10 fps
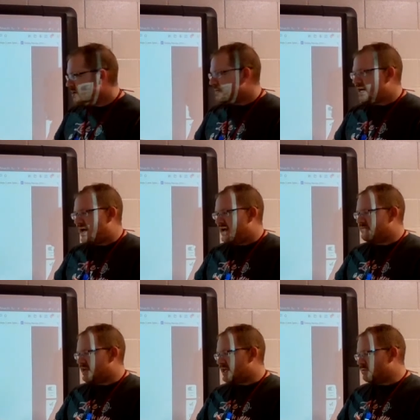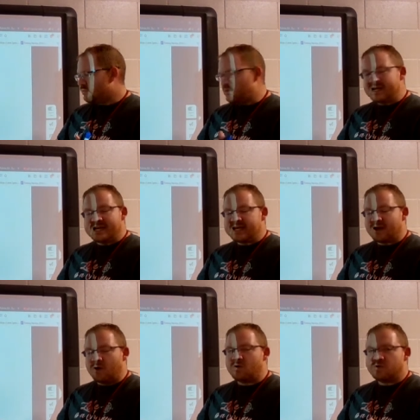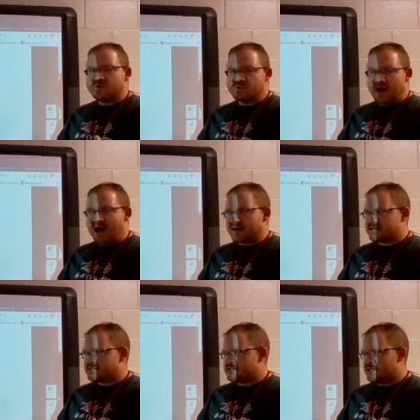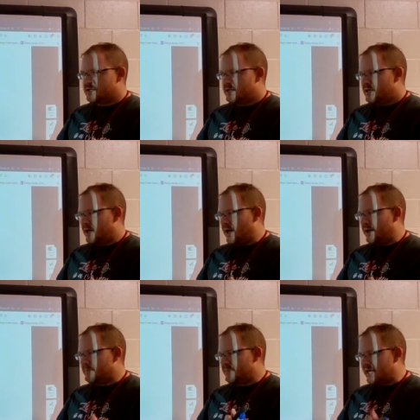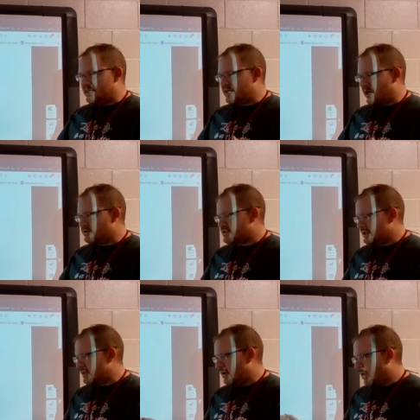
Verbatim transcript: do we not have any really old rocks um, in the ocean? The